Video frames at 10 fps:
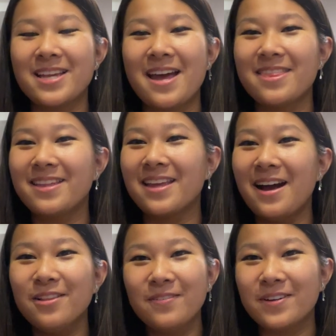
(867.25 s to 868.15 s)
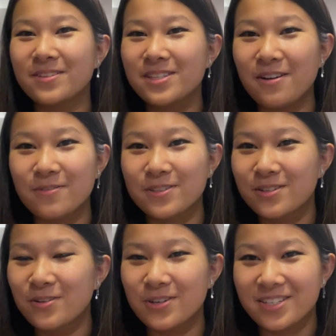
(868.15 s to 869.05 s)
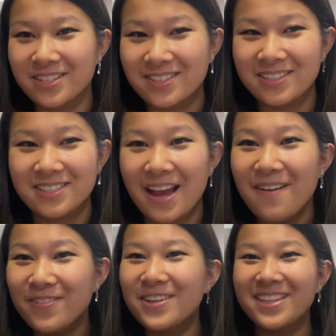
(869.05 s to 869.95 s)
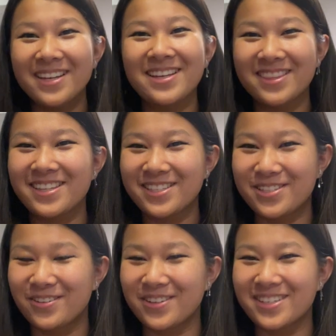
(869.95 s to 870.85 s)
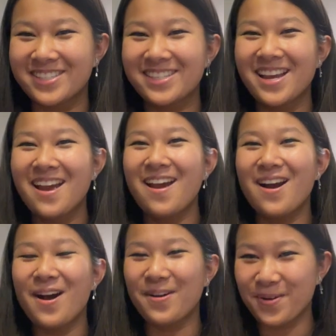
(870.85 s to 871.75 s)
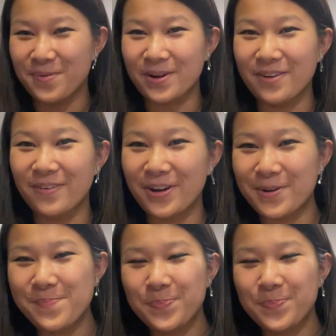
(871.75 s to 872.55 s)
And then the elevator itself was gorgeous because everything in these stores are a work of art.